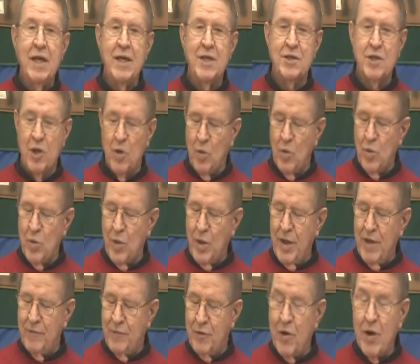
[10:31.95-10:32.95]
So
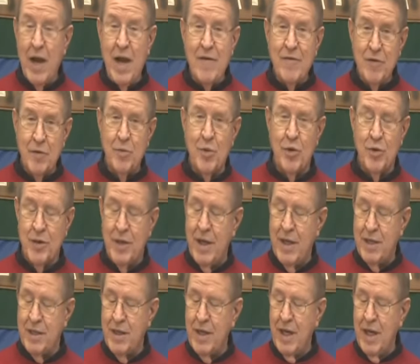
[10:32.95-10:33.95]
if you're having a
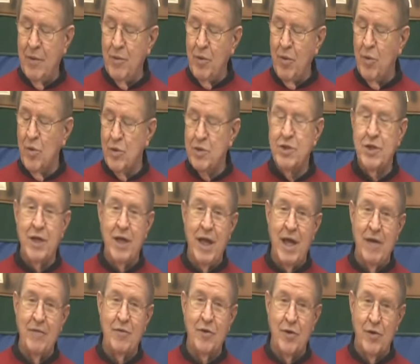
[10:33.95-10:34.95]
birthday today, we want you to
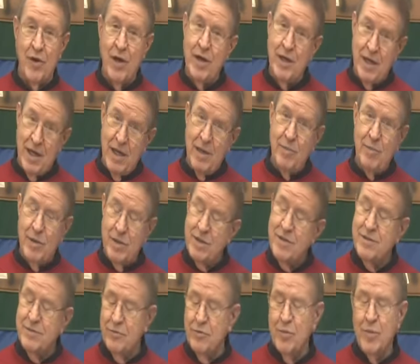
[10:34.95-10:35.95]
have a great day. But
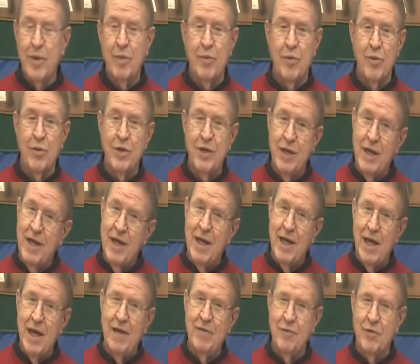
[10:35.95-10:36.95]
remember, you got
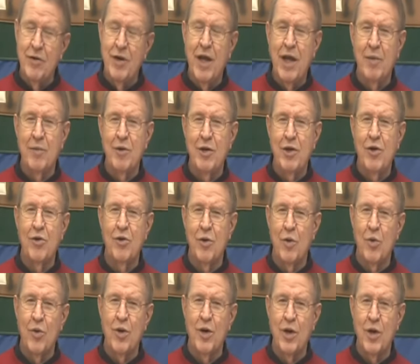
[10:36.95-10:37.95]
to have your name in here in
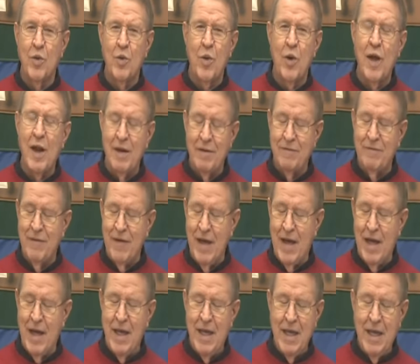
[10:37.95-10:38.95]
order to qualify.